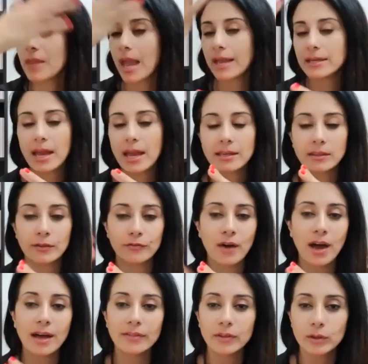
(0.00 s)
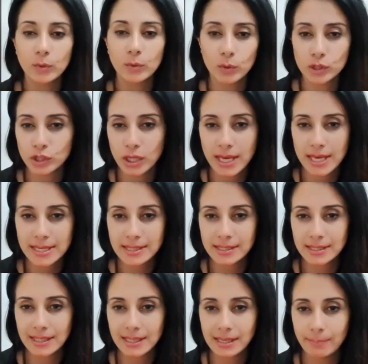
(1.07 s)
And the Vata dosha is
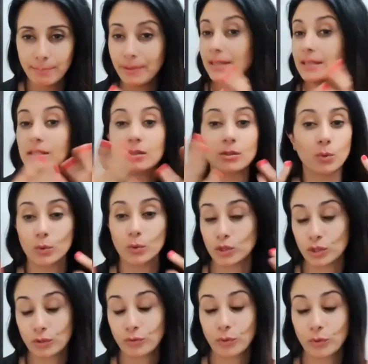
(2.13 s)
the biggest dosha,